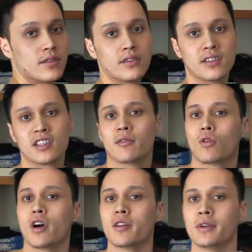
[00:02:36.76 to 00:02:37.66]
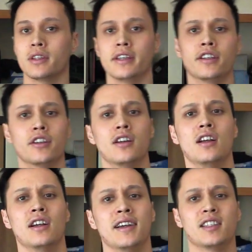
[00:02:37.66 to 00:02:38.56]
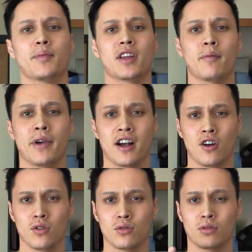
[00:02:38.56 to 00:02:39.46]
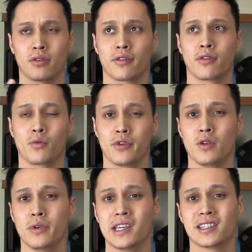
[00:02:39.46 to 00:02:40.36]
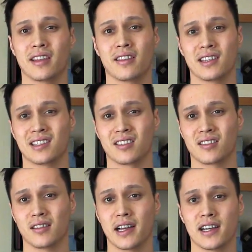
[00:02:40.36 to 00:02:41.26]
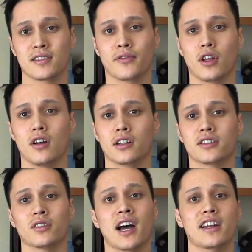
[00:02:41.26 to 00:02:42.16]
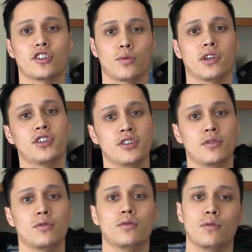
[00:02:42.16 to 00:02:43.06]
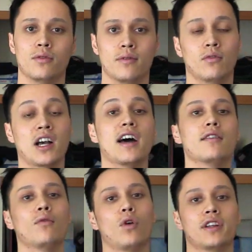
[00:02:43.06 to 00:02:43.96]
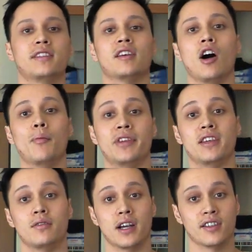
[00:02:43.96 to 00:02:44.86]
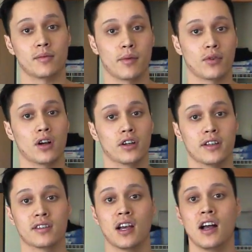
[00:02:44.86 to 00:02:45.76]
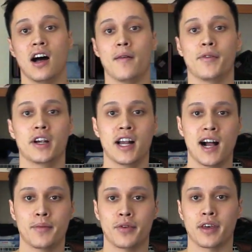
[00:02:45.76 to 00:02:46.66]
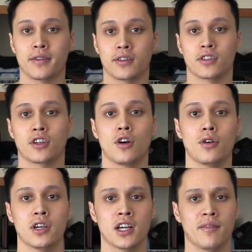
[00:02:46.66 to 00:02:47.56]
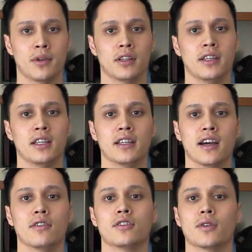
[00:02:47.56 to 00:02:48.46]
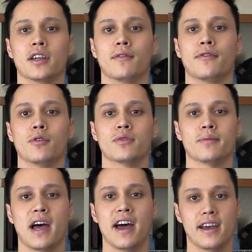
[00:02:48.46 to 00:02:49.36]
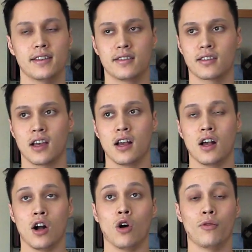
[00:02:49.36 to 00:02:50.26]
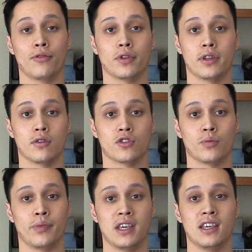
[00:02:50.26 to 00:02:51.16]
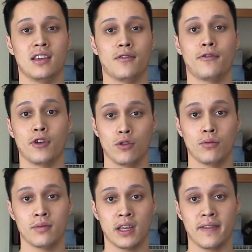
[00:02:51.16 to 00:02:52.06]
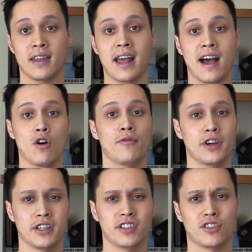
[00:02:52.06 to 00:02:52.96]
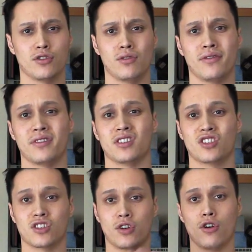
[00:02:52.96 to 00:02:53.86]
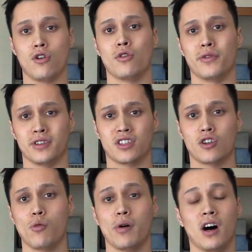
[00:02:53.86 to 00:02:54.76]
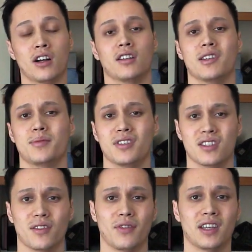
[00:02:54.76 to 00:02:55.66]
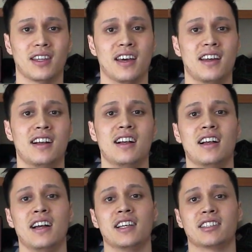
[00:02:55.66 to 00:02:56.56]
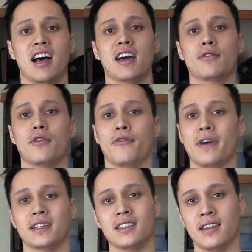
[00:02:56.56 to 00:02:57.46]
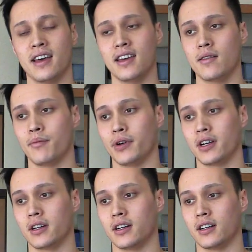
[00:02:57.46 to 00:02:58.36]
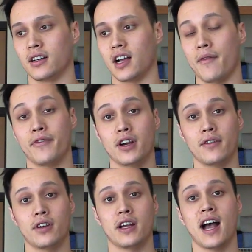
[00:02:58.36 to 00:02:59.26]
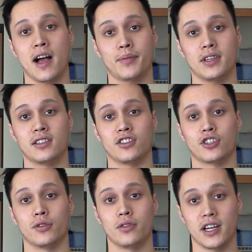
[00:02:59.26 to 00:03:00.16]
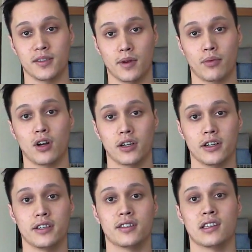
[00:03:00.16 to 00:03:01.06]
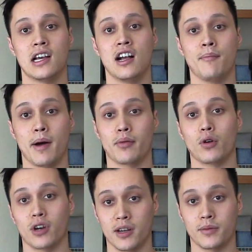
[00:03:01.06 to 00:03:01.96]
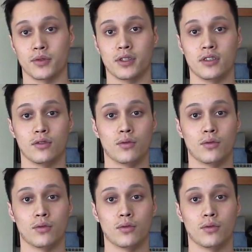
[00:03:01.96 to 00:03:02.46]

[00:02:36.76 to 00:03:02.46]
you can see, I'm quite a bit leaner. It's been about three weeks, I think, since the last vlog, so kind of just wanted you kind of wanted to update you guys on my progress. I'm very happy with how things are going. I've been leaning down so I could film some ads. Hopefully those will be filmed and then out very soon. The snow and snow apocalypse and stuff like that has kind of affected that, but uh, I'm very, very happy to show you guys my progress. My programs really do